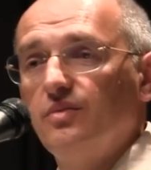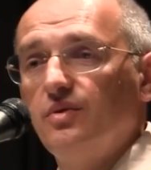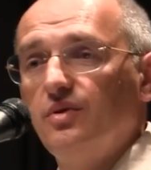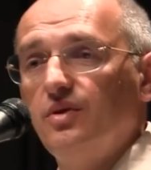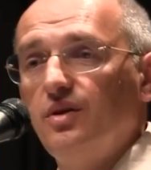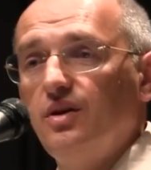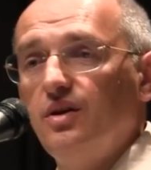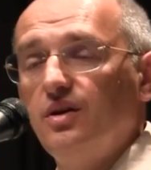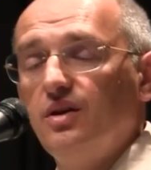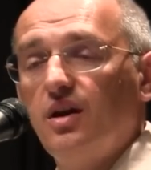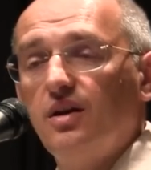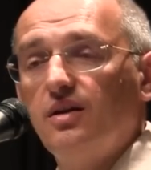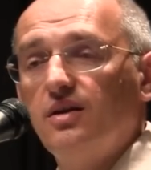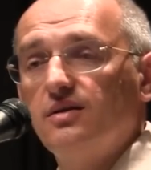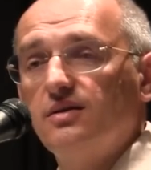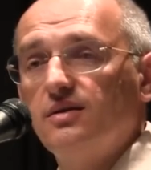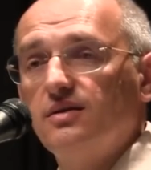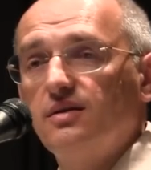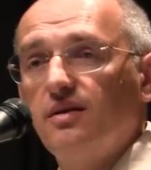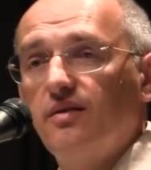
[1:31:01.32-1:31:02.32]
Women
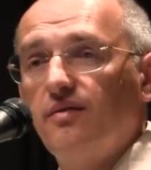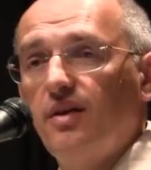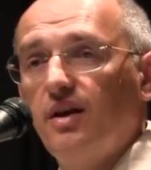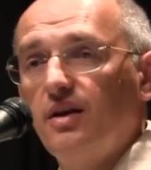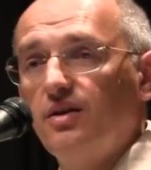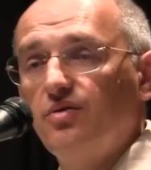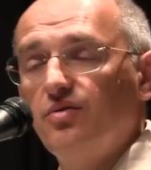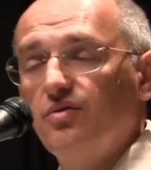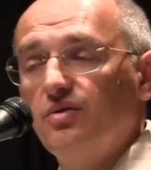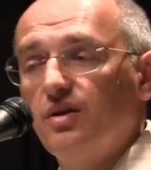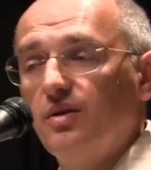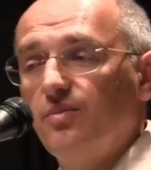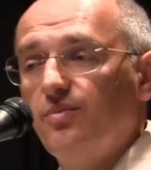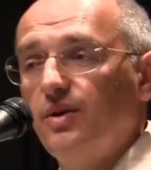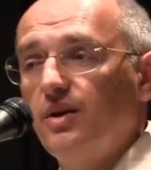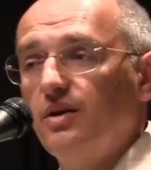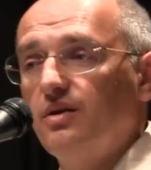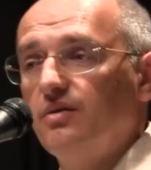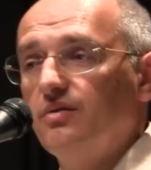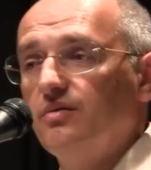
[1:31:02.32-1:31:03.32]
cannot
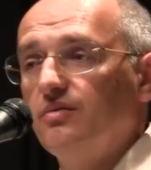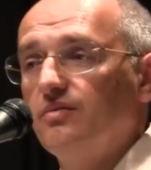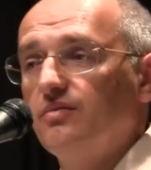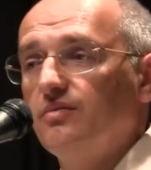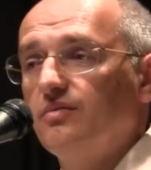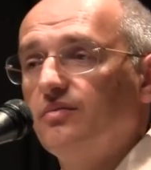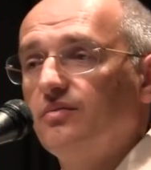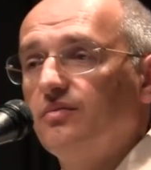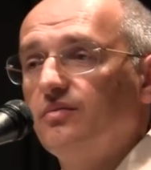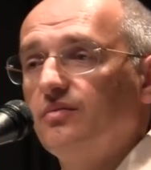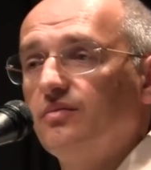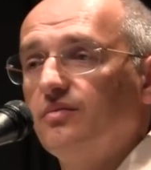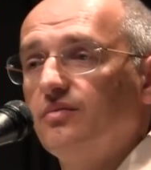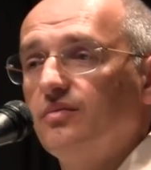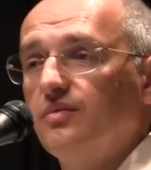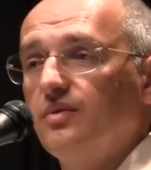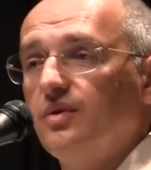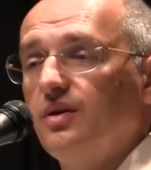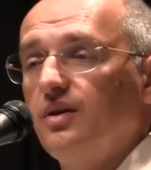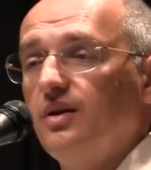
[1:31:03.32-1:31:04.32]
be
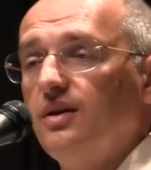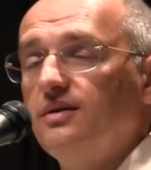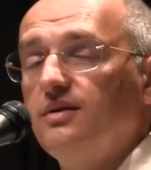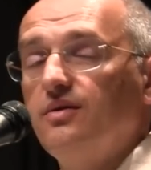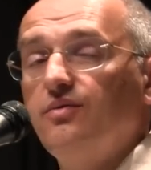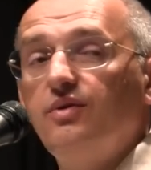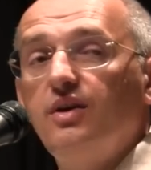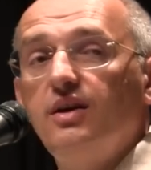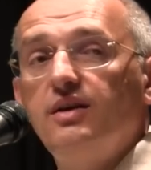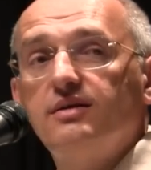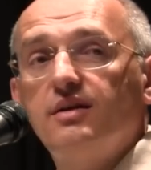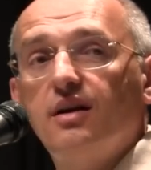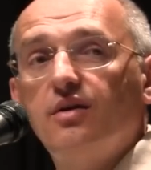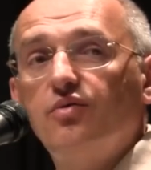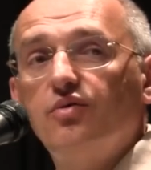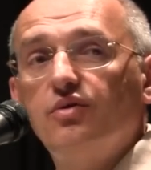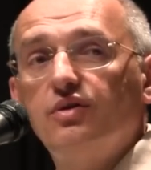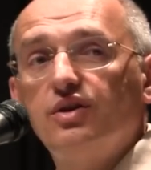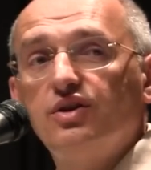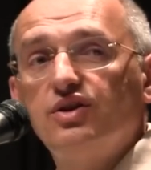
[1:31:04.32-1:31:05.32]
tolerable,
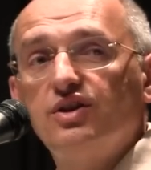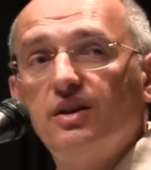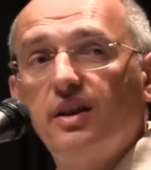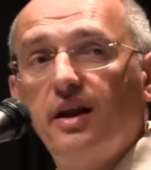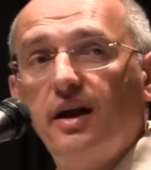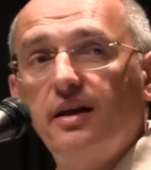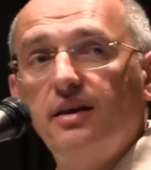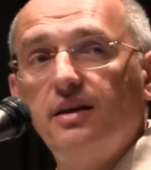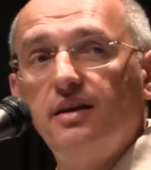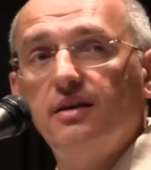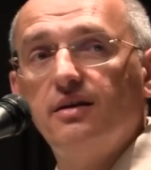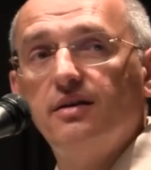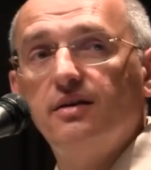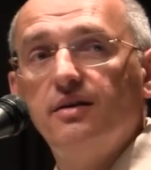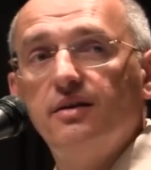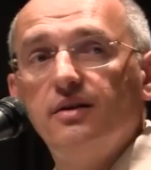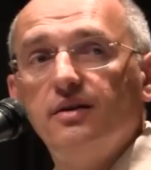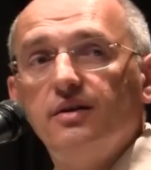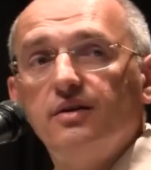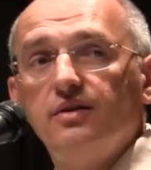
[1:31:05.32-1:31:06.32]
and she must not
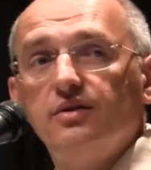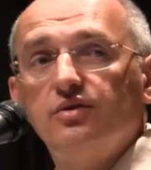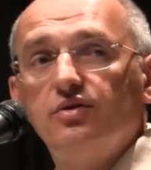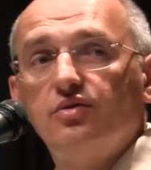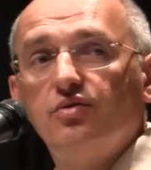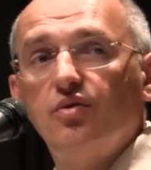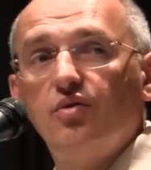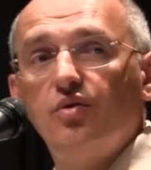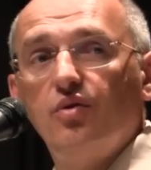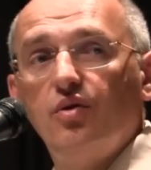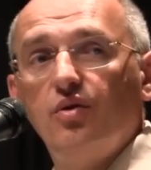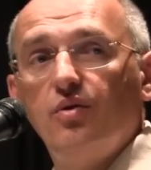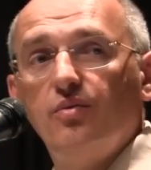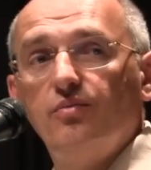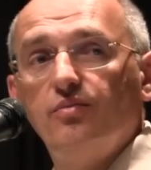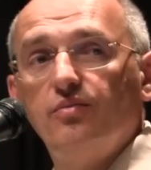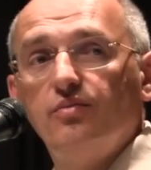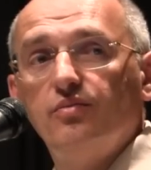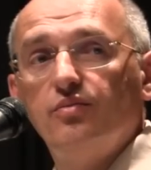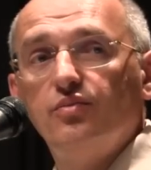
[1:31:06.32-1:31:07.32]
be made to.
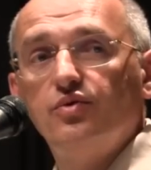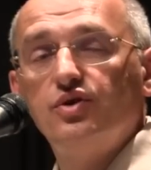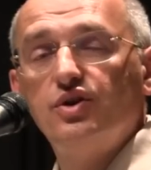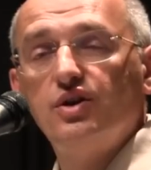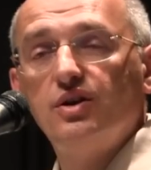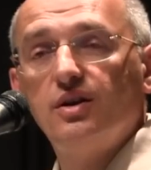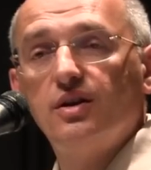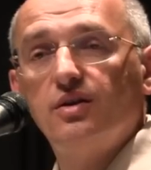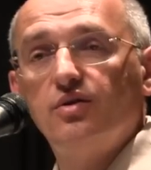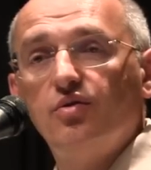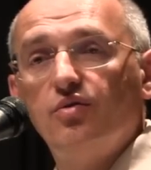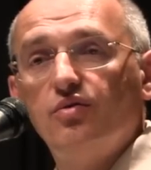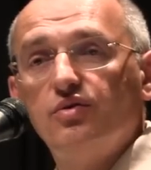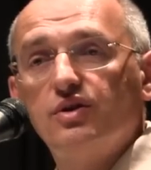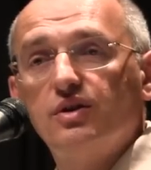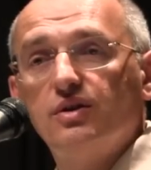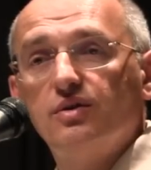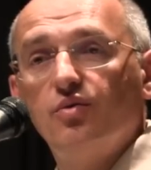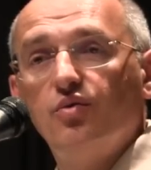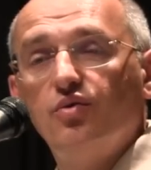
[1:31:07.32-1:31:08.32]
If she has
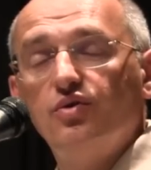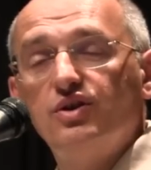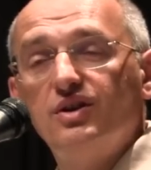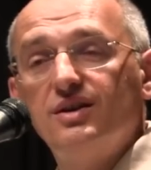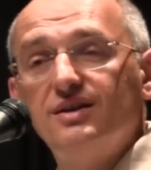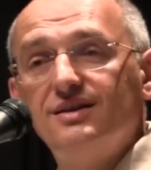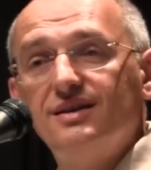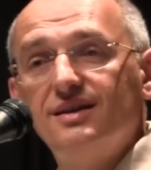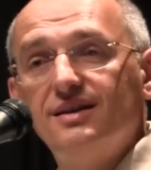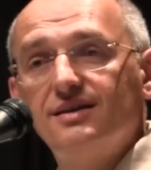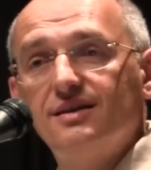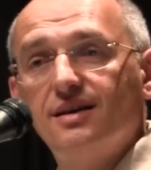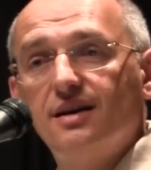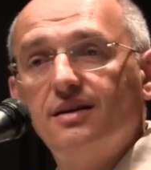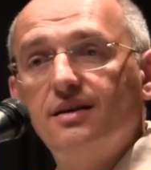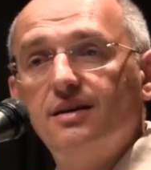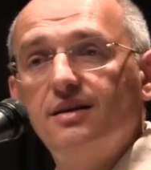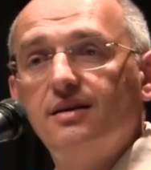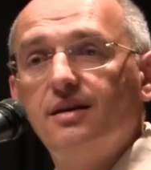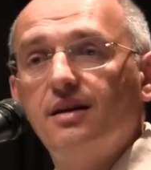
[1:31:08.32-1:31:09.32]
some desire,
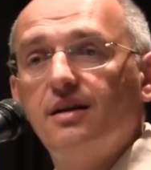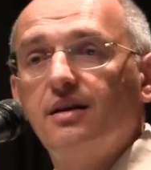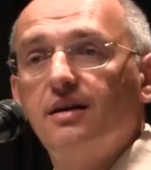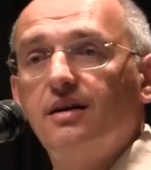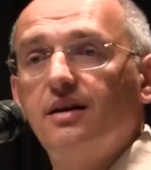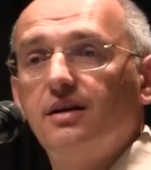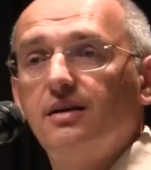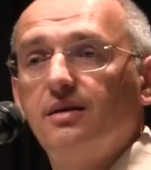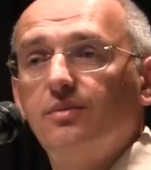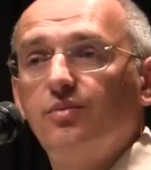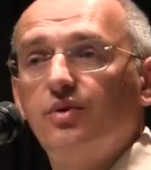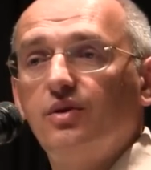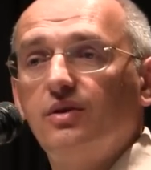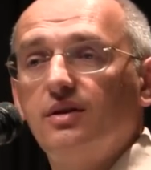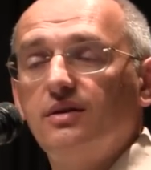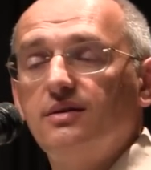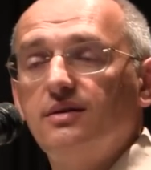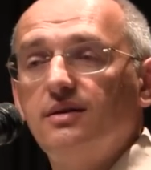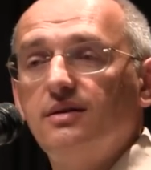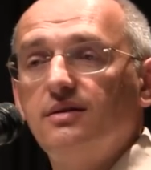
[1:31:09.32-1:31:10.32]
the man
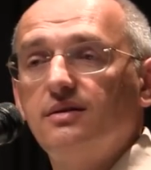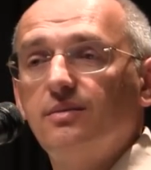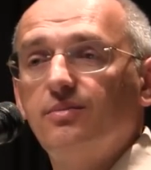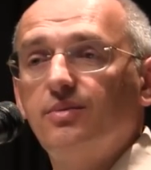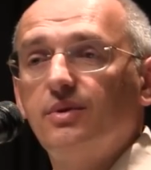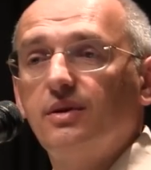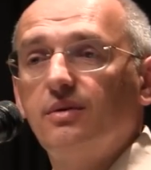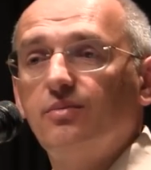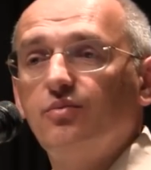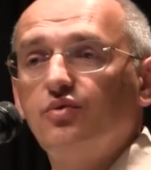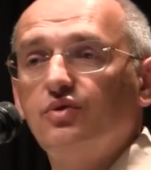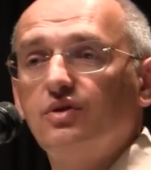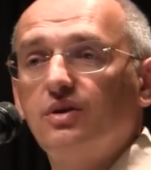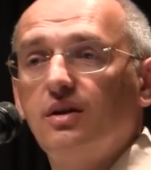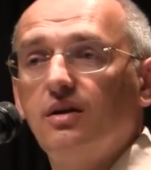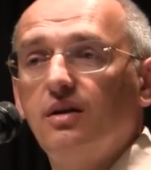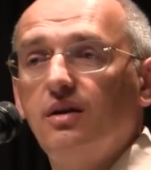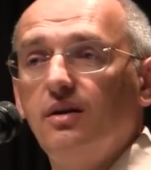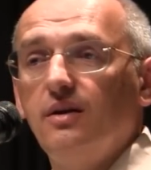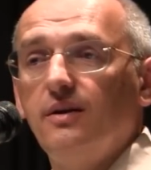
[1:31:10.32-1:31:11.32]
must be very
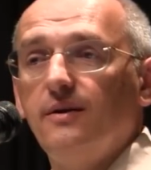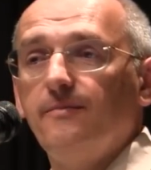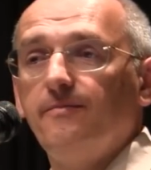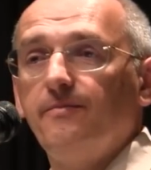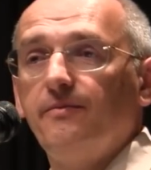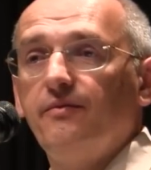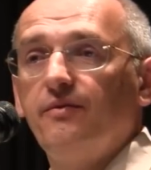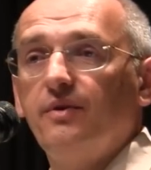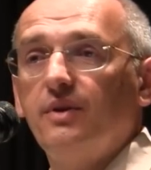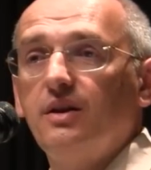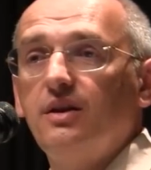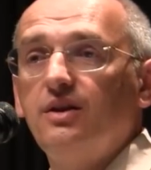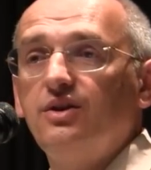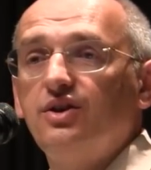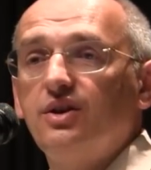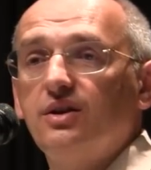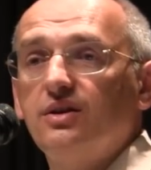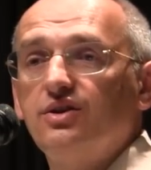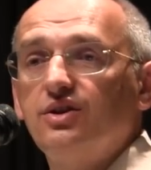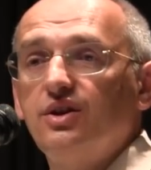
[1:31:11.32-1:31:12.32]
condescending
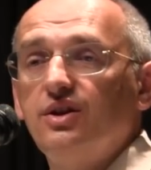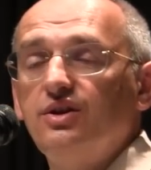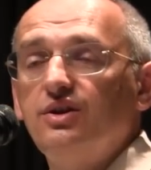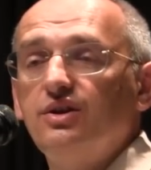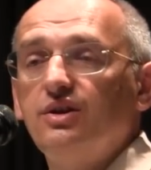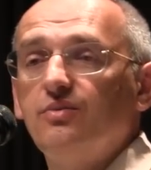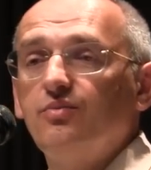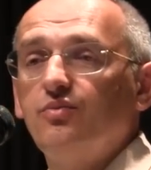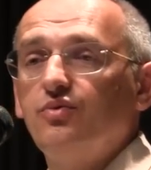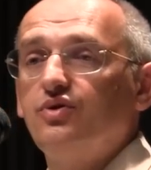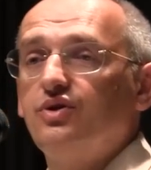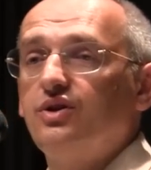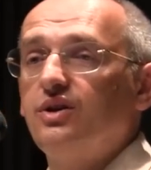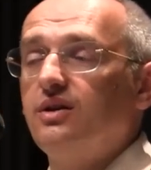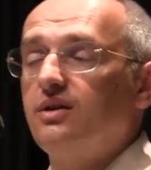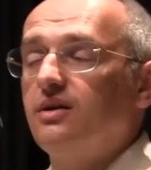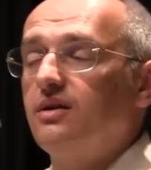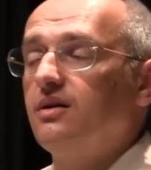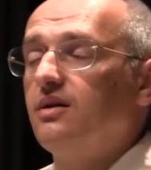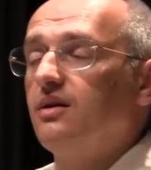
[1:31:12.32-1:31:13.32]
about it,
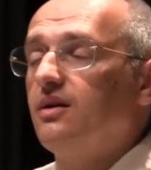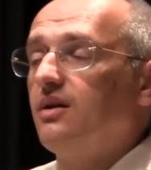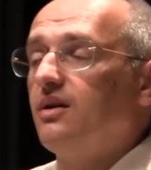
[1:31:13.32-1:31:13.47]
because